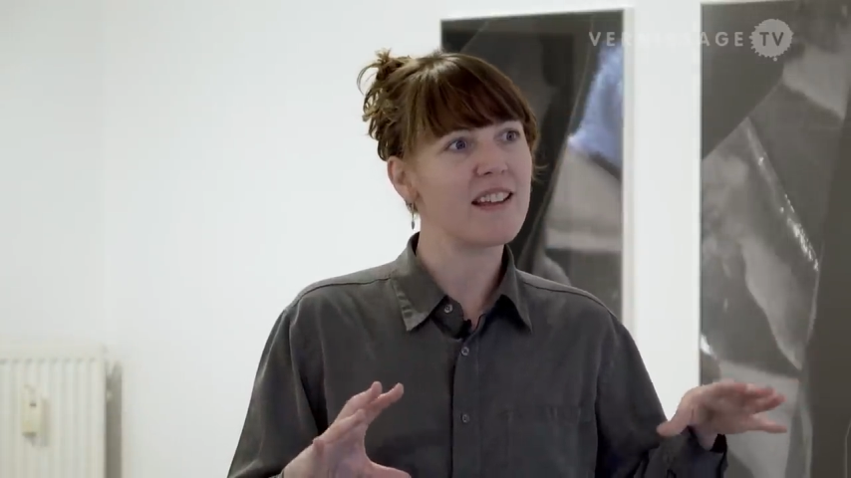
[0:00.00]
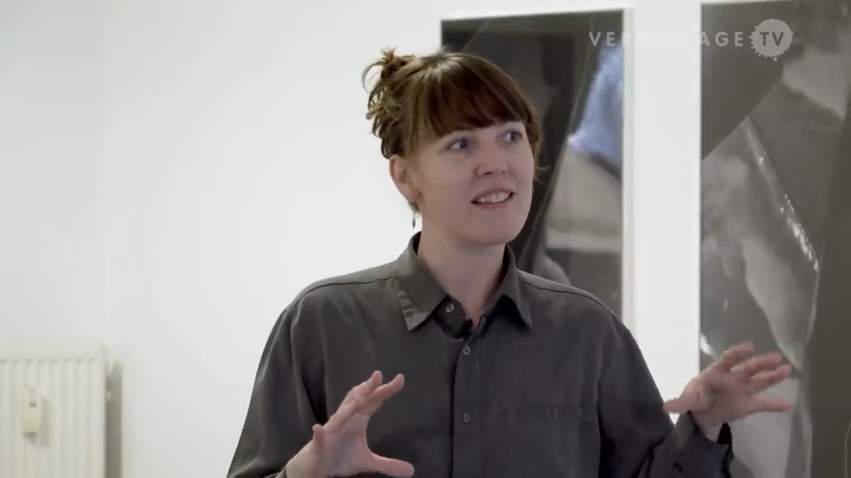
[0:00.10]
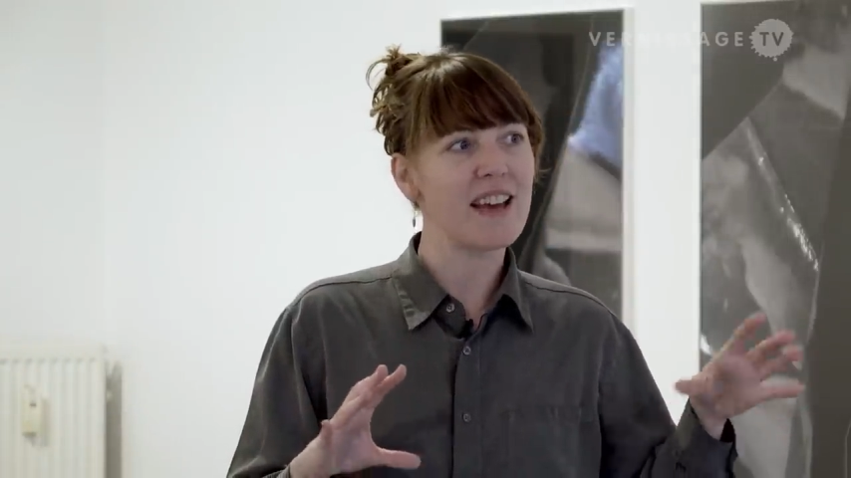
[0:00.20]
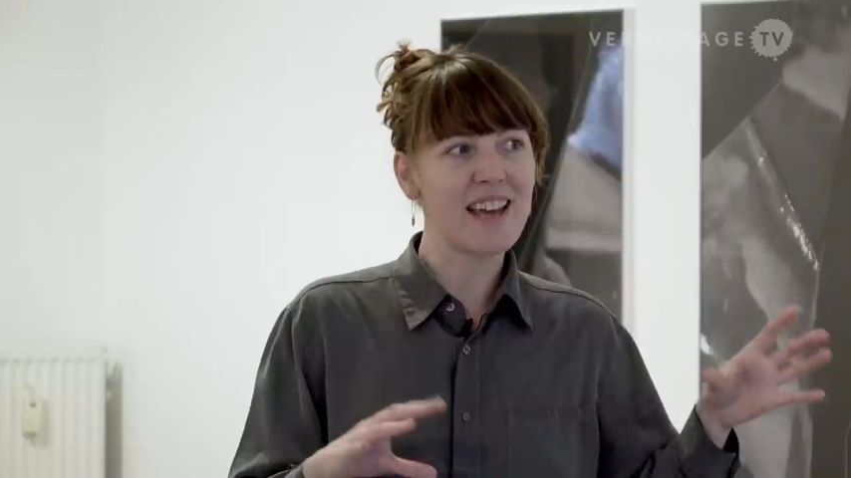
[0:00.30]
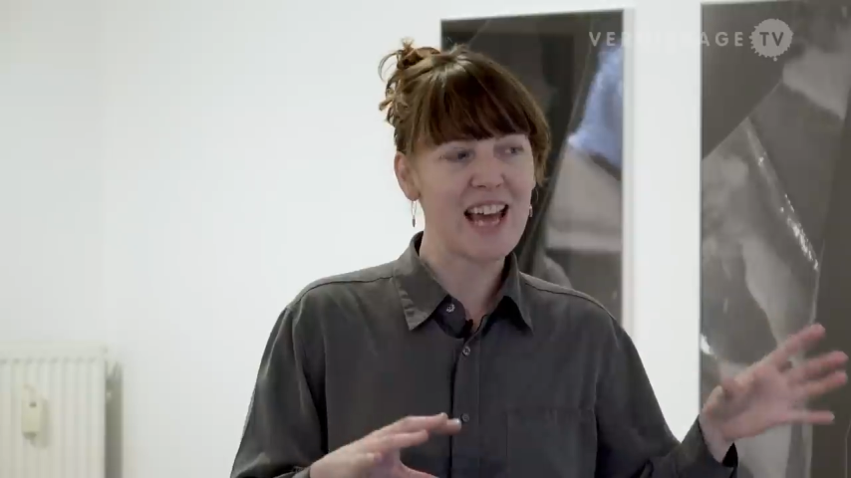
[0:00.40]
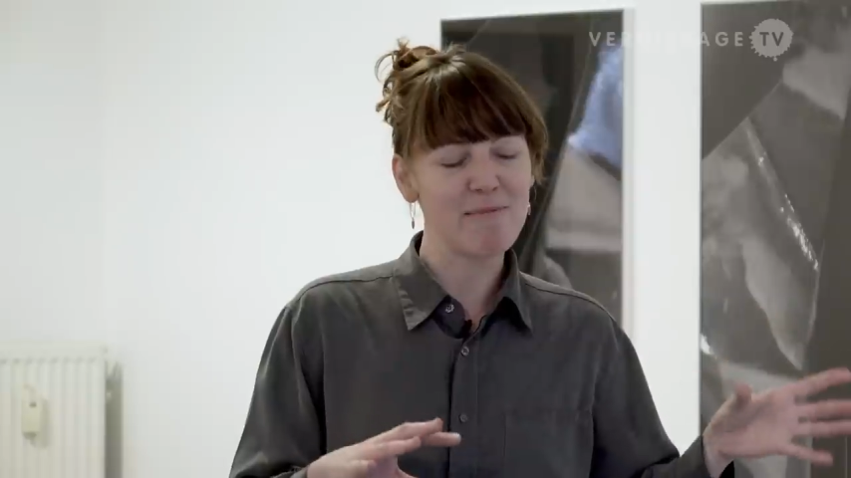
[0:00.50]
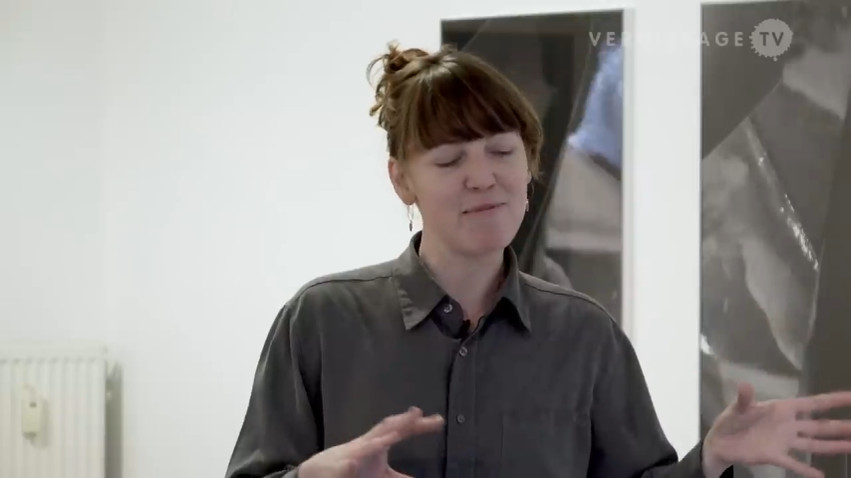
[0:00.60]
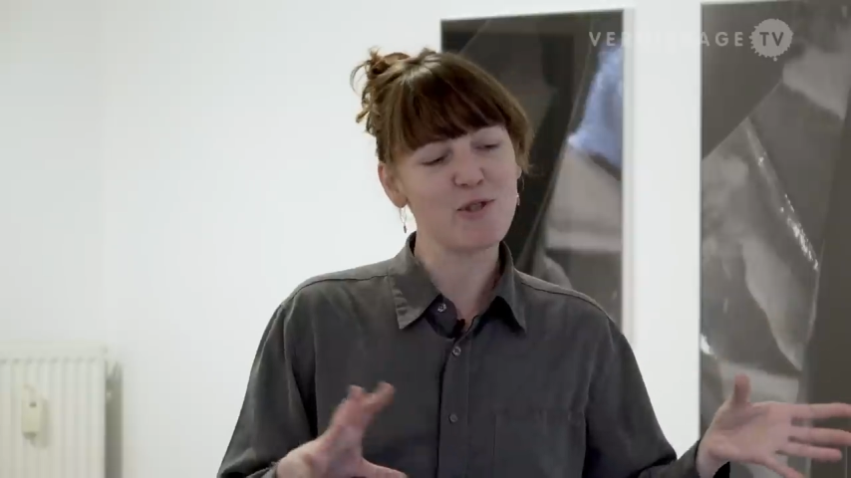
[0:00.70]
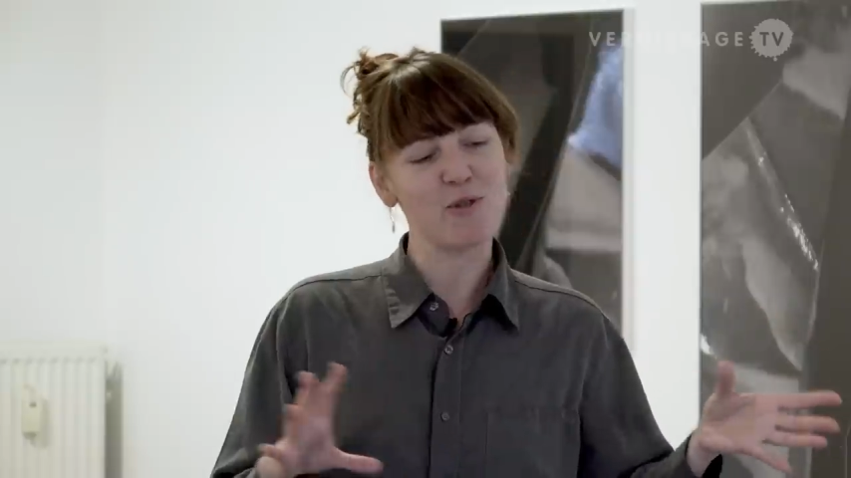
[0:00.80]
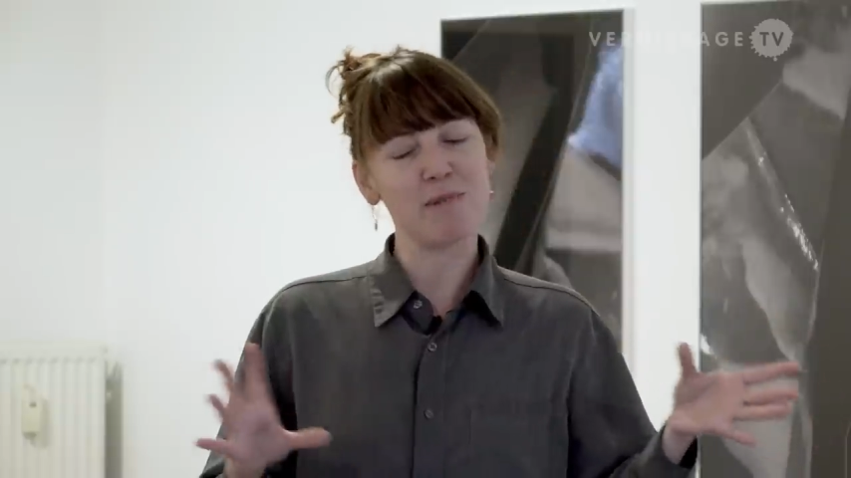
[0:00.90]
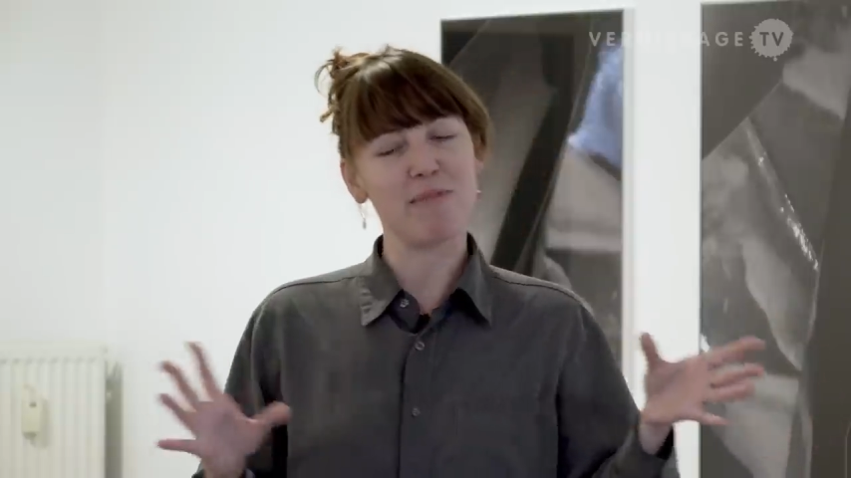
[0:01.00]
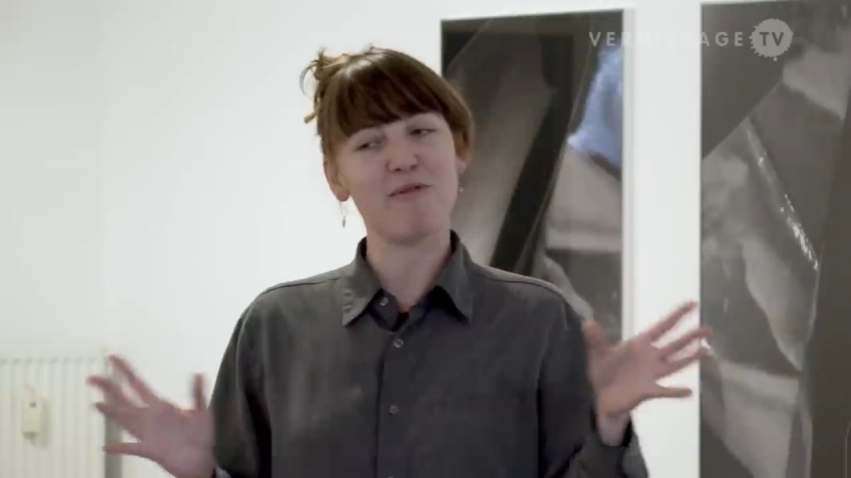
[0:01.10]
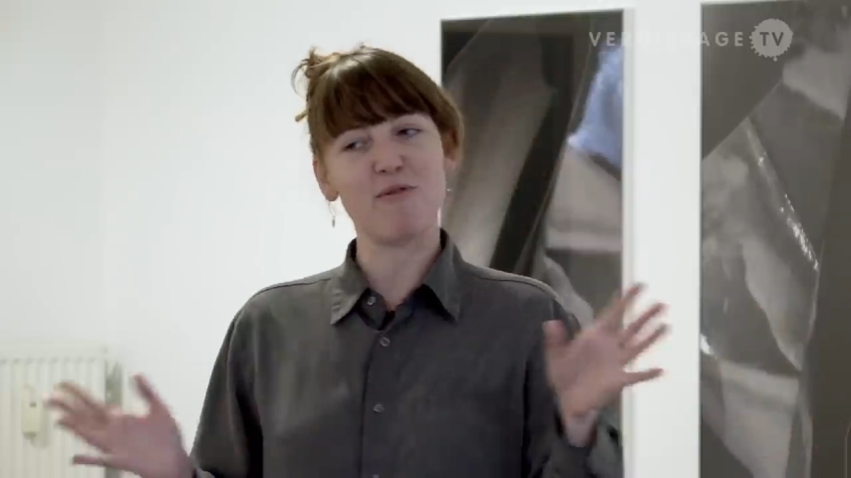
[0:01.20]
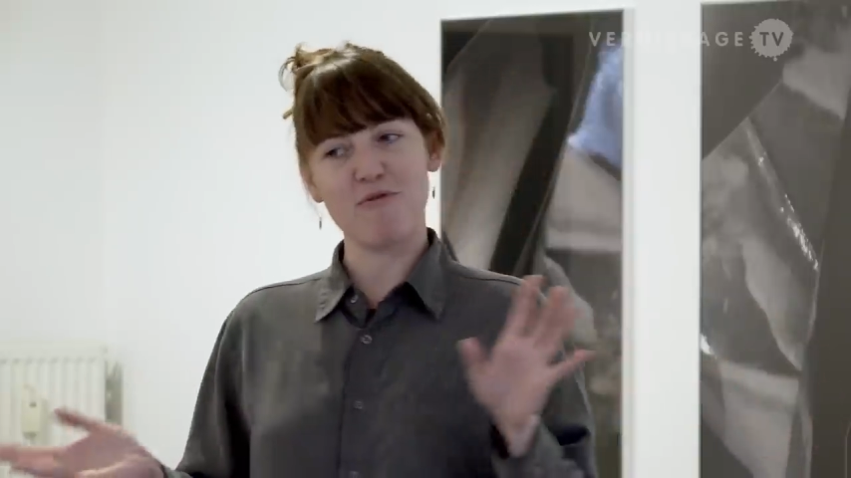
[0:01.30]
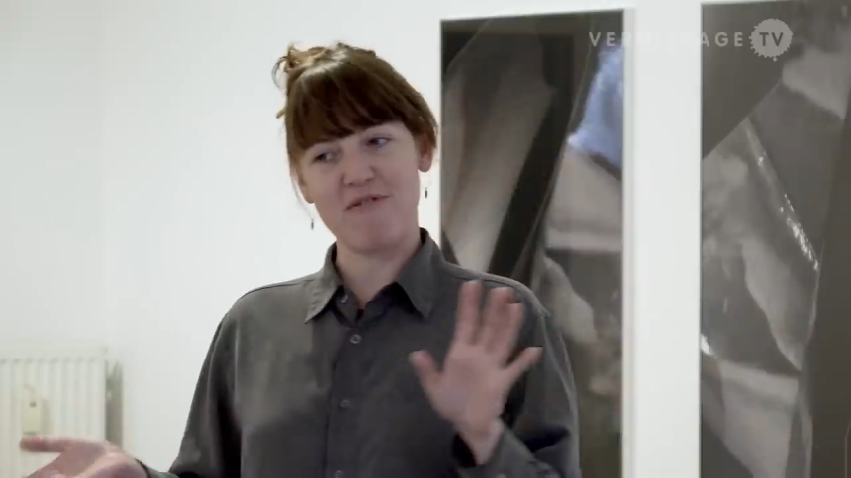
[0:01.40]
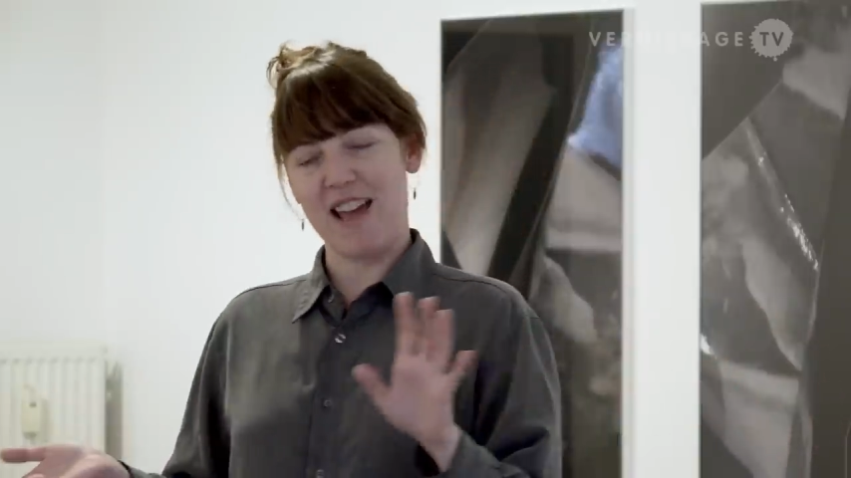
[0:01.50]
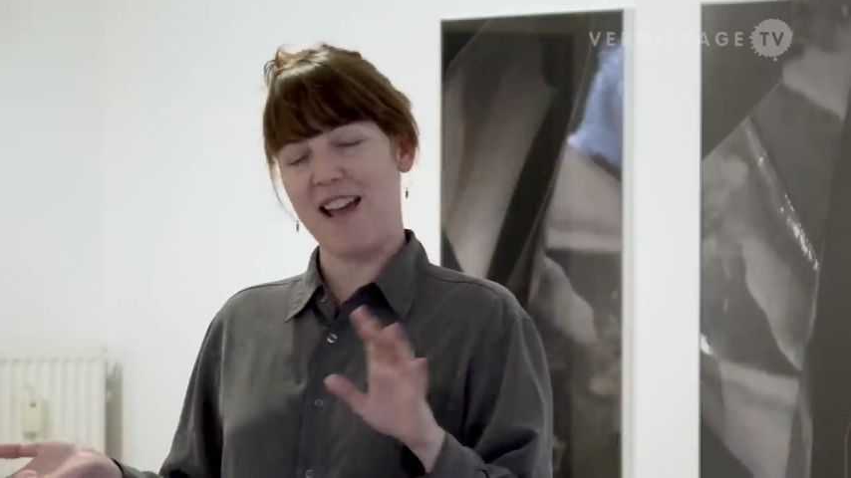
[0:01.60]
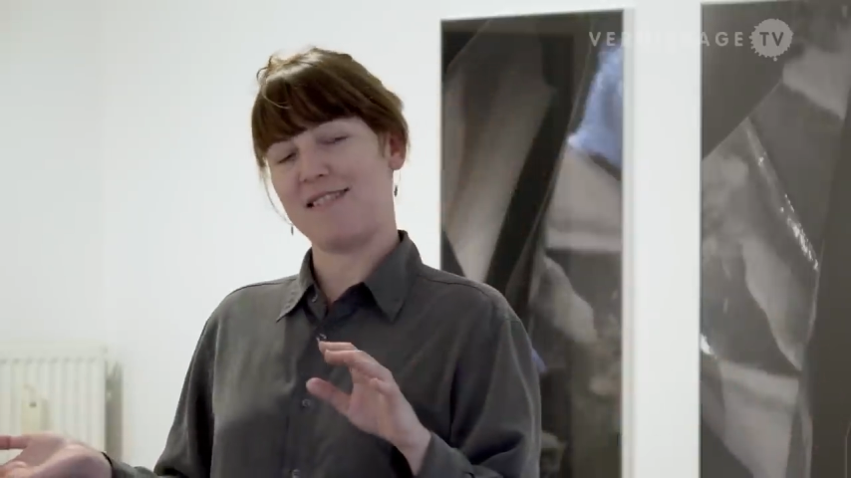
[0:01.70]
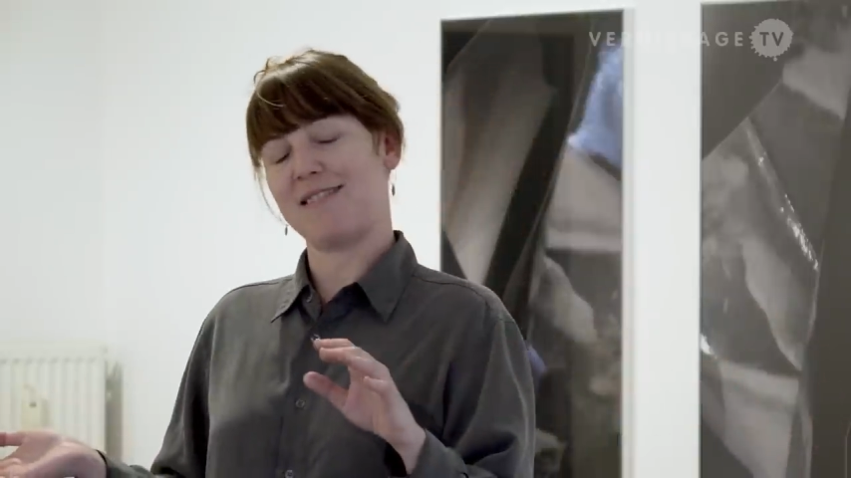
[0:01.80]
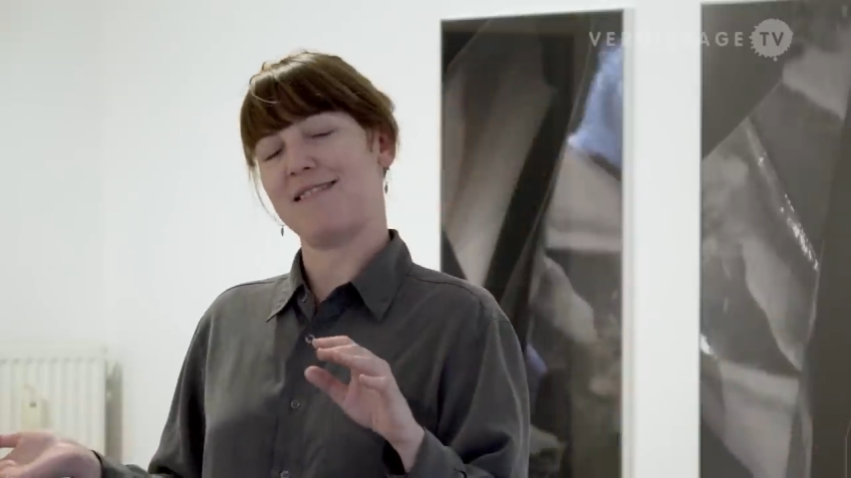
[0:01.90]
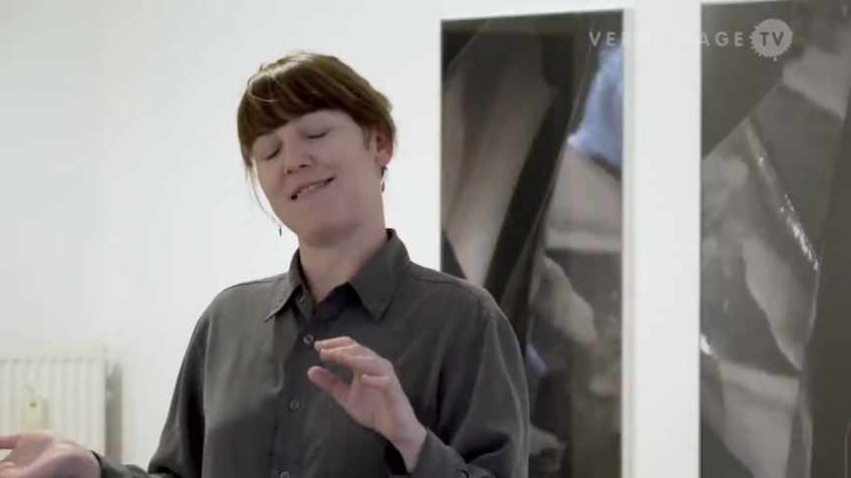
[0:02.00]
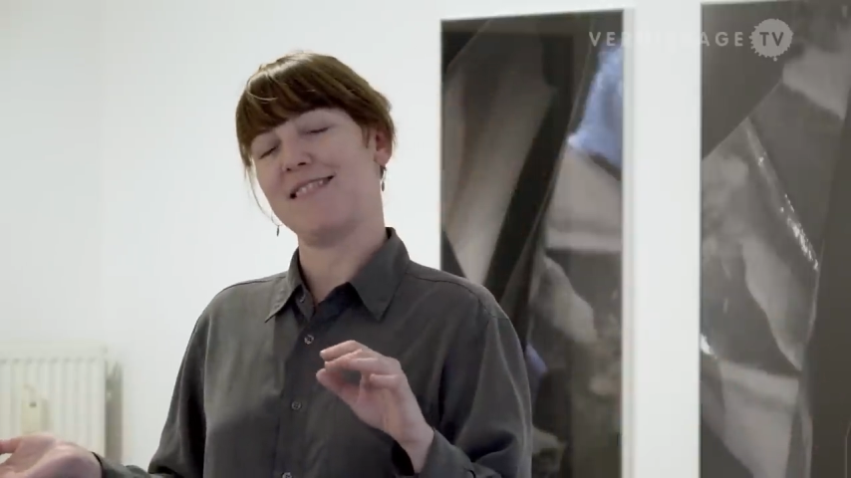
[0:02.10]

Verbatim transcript: that came shortly before that.